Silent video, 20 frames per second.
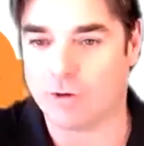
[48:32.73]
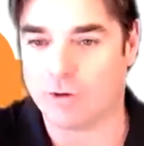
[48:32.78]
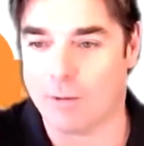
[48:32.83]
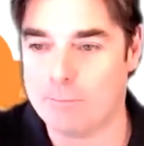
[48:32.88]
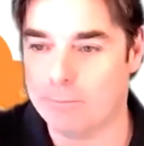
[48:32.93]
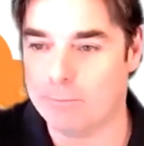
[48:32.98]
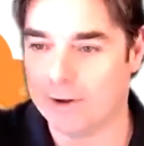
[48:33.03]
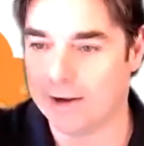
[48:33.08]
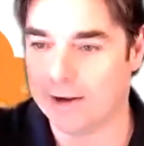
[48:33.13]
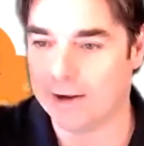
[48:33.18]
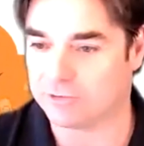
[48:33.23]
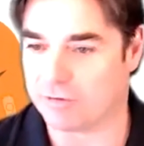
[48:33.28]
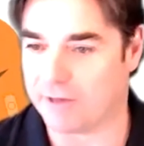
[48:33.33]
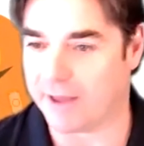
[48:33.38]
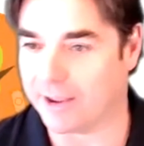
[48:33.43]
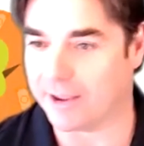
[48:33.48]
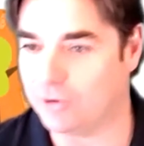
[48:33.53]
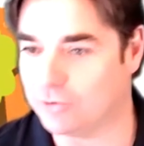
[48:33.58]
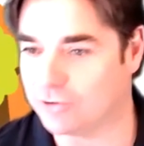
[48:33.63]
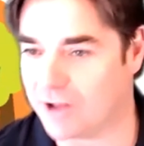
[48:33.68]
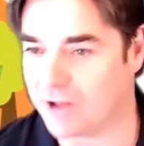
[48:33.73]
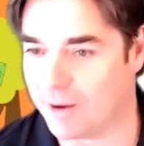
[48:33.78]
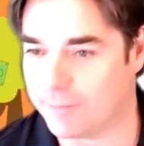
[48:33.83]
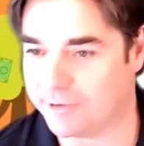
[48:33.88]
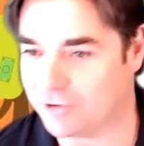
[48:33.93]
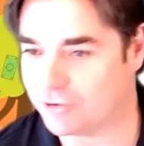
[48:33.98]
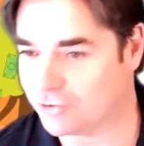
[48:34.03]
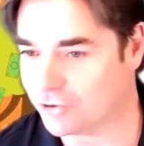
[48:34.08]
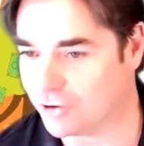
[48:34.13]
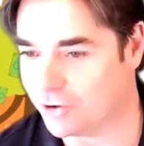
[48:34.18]
I've got millions of thank yous
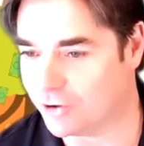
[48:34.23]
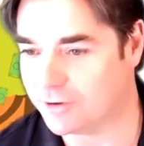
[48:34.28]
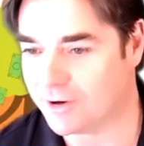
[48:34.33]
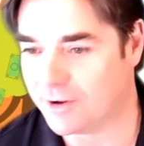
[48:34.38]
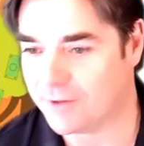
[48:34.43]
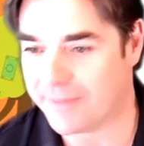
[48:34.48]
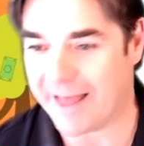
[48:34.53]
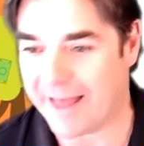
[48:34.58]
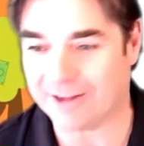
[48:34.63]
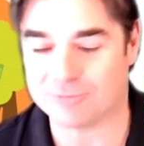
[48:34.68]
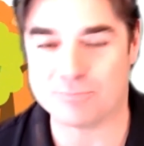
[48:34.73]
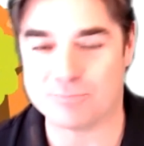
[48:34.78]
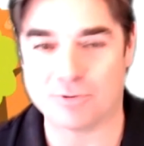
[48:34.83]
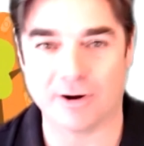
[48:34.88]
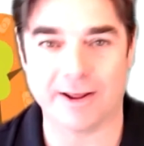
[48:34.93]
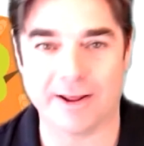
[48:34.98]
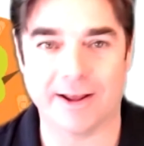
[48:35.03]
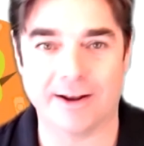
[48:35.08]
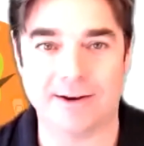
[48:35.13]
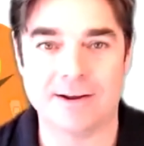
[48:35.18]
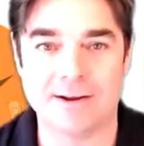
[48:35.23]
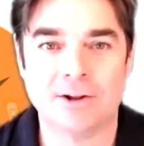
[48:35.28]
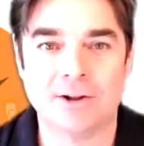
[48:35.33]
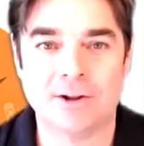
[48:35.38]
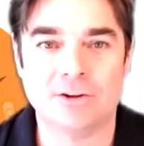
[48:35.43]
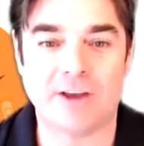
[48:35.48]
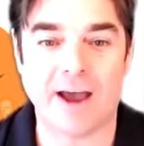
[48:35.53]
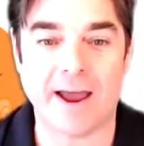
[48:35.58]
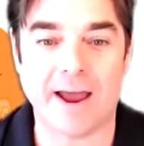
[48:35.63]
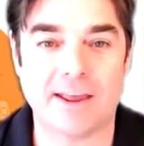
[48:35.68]
coming through. That's brilliant.
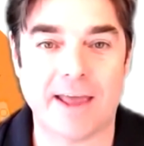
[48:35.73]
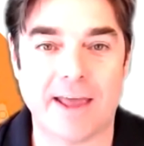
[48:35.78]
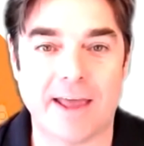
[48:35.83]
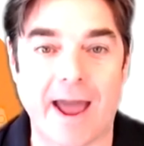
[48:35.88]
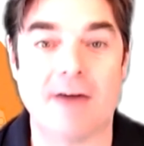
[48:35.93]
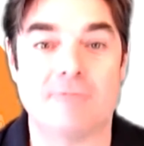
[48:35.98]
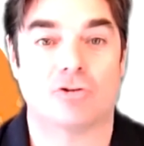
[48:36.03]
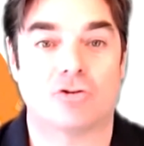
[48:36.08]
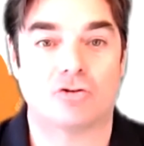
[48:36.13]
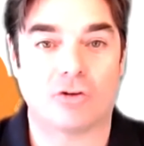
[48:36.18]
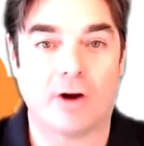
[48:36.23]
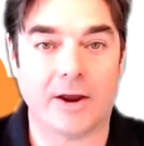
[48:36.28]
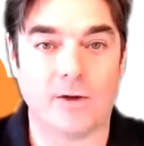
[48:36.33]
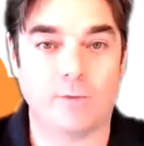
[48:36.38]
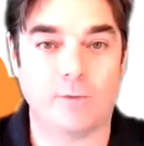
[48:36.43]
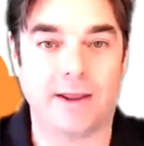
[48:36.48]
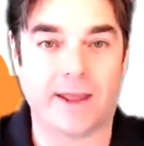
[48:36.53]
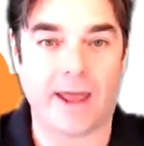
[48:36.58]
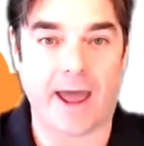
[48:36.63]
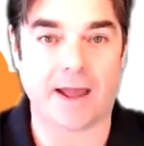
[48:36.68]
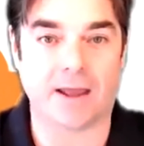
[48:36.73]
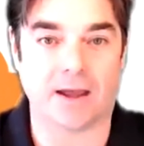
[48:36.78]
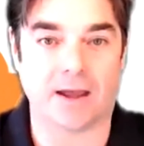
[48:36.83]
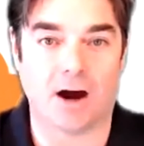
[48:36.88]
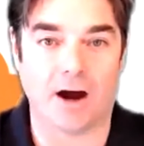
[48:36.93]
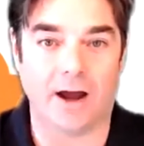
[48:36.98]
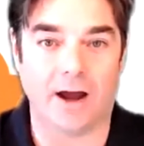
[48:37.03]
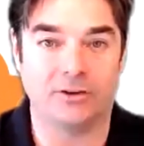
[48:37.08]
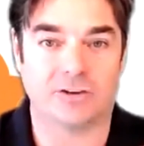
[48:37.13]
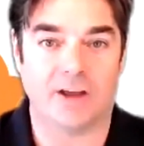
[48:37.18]
Take care. Have a great weekend,
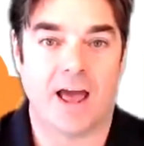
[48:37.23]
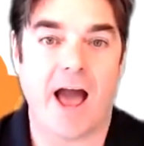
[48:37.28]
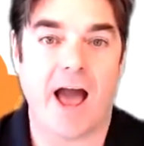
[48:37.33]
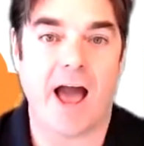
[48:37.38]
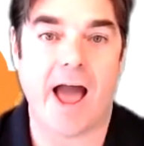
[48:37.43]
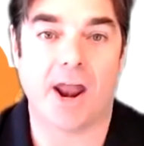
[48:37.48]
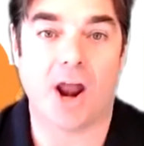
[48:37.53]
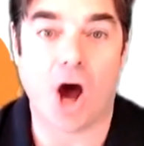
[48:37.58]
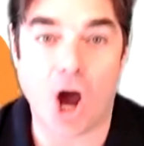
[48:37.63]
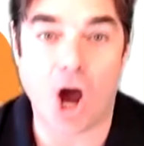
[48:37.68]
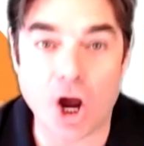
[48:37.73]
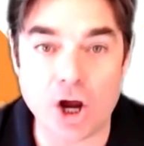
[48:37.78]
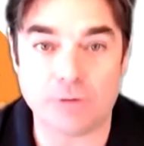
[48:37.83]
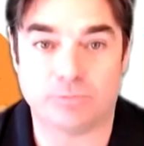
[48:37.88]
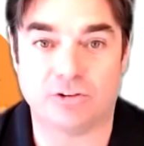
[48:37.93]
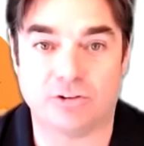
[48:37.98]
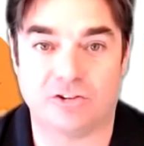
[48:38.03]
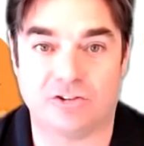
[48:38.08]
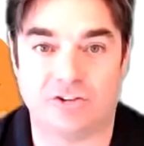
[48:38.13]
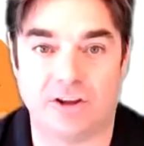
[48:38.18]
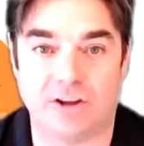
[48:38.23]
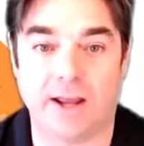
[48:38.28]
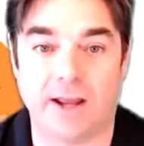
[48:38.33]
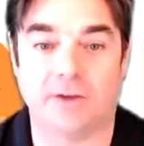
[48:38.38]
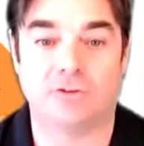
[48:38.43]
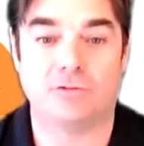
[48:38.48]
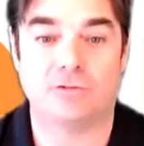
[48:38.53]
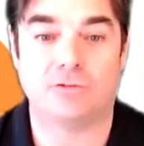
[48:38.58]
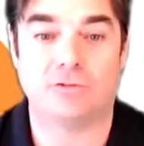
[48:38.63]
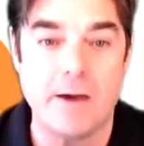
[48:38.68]
guys, and I hope to see
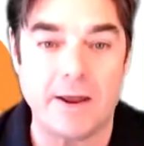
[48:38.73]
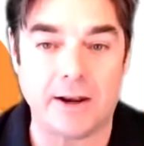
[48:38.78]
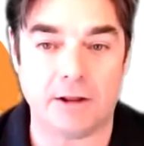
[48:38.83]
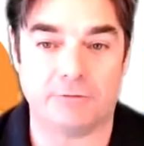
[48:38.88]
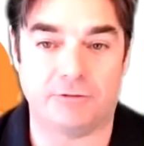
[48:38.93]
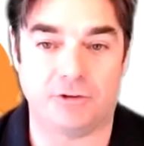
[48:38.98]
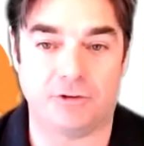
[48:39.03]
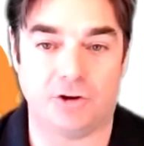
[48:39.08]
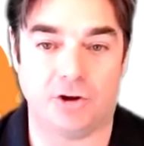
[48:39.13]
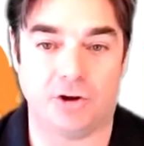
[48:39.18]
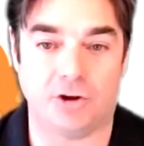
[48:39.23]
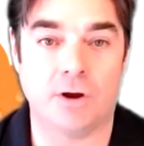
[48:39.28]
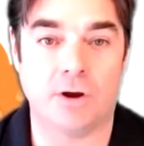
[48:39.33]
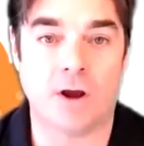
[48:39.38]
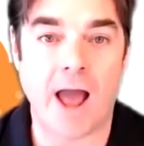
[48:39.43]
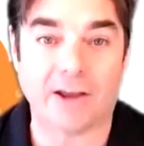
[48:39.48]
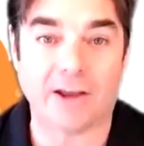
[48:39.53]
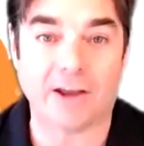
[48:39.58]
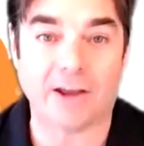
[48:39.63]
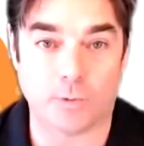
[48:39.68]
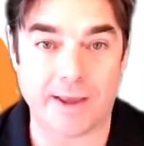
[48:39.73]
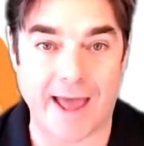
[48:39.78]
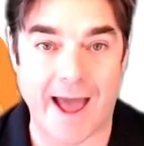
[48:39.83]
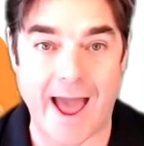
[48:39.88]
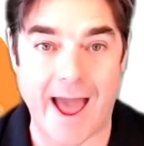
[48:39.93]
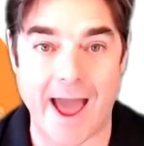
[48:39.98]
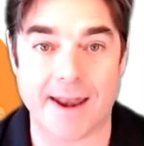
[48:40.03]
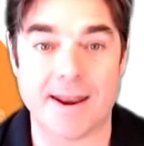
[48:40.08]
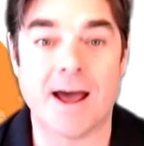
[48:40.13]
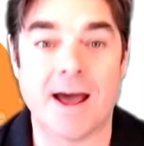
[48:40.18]
as many of you as we
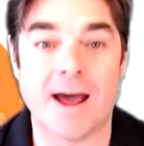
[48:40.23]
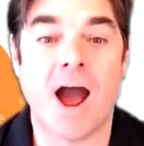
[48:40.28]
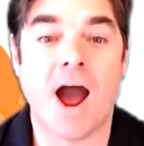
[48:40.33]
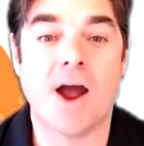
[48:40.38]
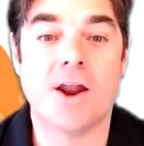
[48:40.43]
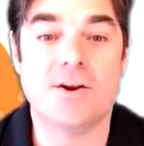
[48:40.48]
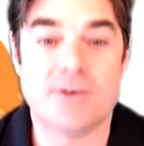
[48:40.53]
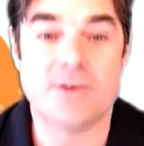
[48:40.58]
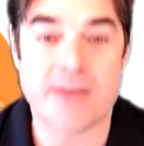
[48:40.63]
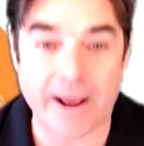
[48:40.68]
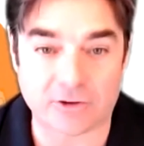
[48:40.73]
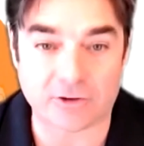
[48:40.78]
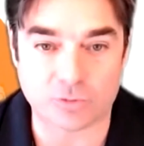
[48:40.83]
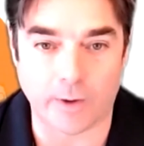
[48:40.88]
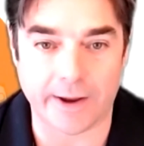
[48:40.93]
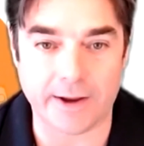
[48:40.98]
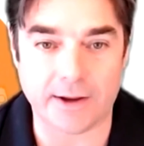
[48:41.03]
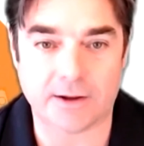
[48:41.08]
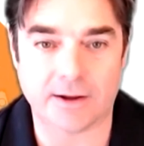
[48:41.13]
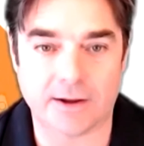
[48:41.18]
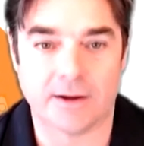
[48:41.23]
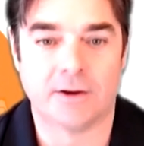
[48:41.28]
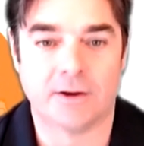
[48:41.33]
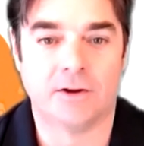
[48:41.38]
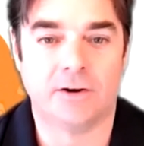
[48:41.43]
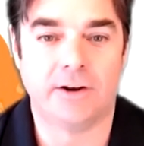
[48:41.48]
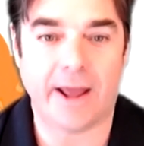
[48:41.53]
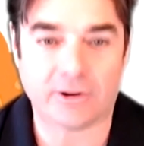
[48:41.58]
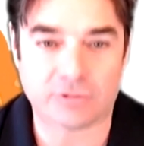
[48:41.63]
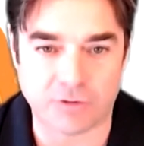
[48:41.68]
can next week,
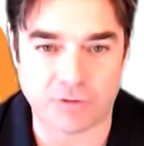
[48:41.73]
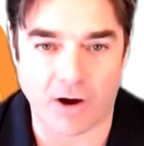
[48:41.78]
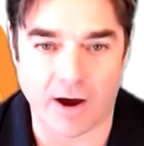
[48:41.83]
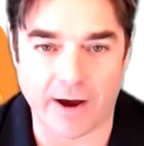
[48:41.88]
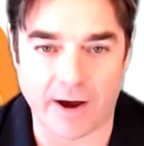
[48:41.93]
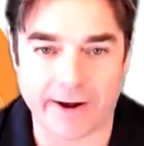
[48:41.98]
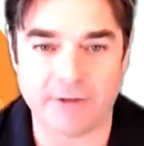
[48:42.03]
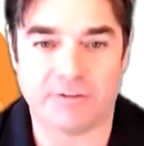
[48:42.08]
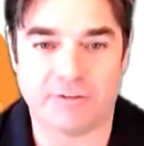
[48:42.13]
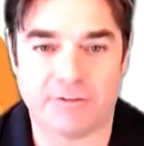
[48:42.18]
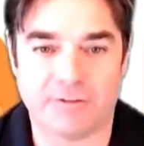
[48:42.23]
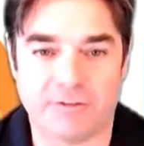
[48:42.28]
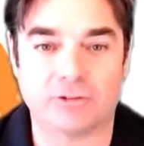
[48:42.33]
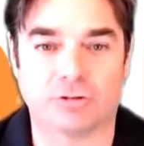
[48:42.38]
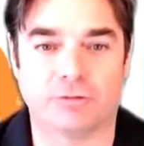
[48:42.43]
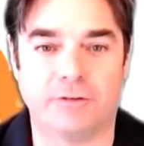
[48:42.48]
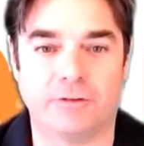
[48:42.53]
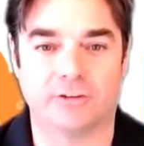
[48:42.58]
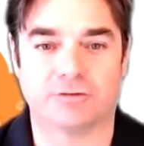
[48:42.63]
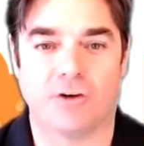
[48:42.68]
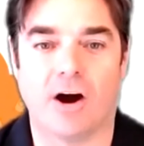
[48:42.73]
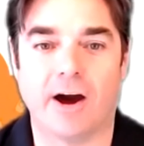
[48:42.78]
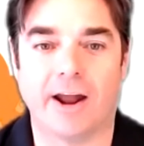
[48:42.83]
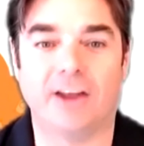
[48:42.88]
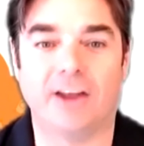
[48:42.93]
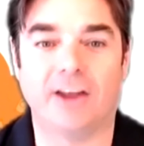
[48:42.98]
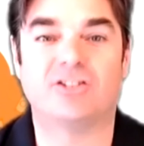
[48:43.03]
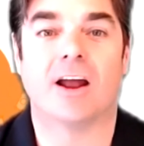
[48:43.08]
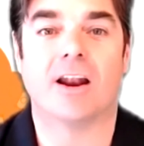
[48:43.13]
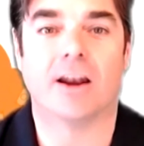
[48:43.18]
next Friday, Financial Fitness
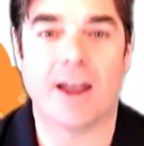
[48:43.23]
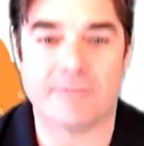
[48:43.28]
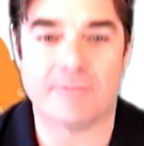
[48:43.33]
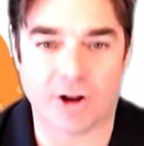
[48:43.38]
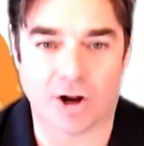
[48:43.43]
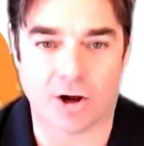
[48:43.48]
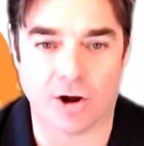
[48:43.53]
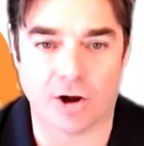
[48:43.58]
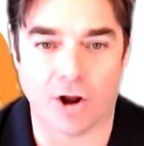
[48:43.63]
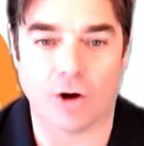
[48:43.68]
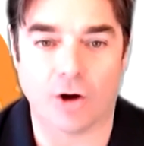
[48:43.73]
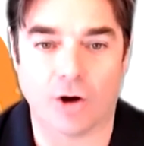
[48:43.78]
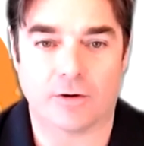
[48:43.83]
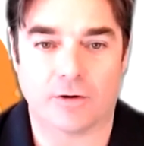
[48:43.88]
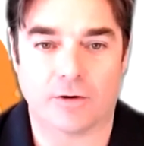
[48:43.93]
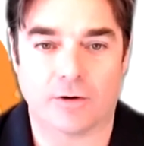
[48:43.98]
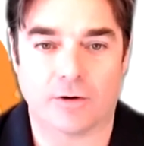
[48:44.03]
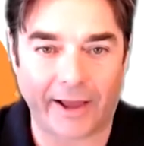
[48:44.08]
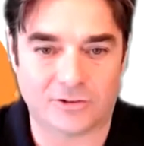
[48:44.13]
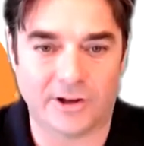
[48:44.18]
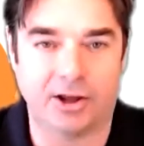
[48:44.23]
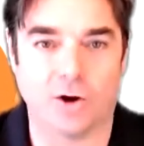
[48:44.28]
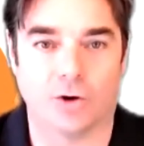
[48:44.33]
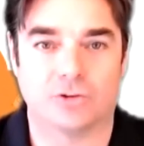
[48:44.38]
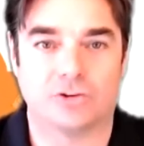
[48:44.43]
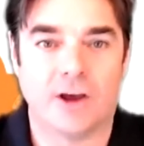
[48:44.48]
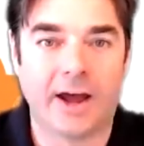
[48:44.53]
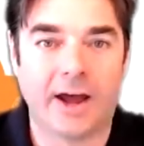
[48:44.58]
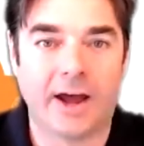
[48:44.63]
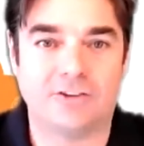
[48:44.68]
Fridays, 11 o'clock. Thanks,
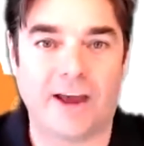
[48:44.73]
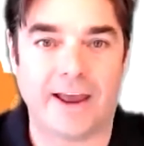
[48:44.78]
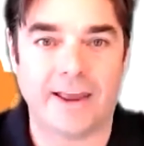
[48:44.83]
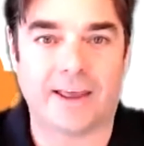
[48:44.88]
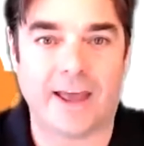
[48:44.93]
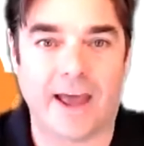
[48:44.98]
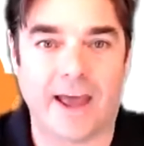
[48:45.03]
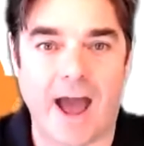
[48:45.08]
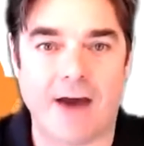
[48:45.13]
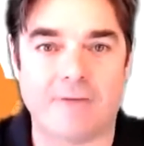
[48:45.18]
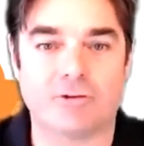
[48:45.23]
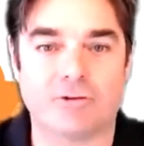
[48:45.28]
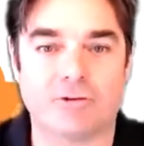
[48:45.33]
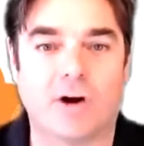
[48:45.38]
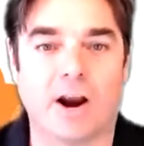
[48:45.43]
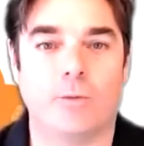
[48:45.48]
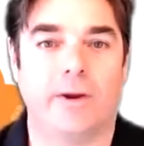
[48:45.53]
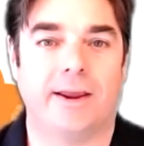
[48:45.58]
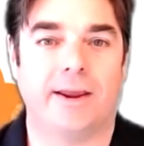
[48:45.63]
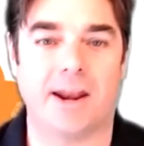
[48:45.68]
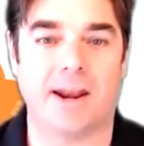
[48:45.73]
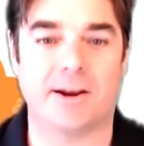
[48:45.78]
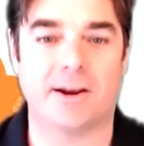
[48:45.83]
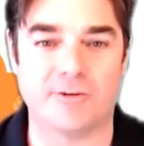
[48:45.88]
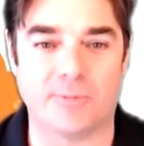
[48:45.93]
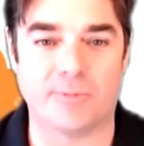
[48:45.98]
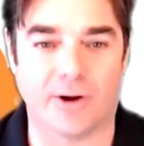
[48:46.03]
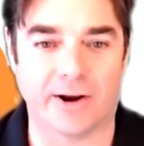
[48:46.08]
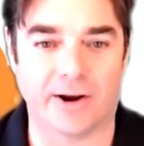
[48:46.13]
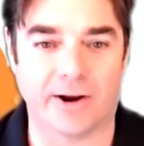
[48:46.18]
Nikos. Take care. Have a great weekend,
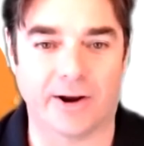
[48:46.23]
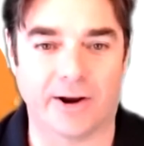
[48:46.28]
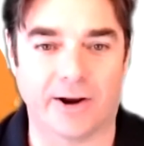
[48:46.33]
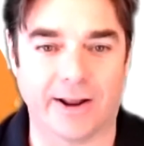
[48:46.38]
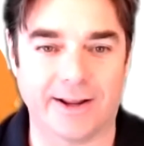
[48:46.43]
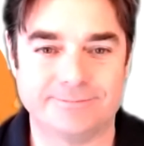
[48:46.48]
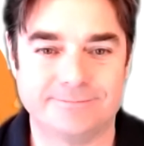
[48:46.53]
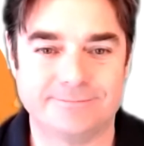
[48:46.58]
everybody.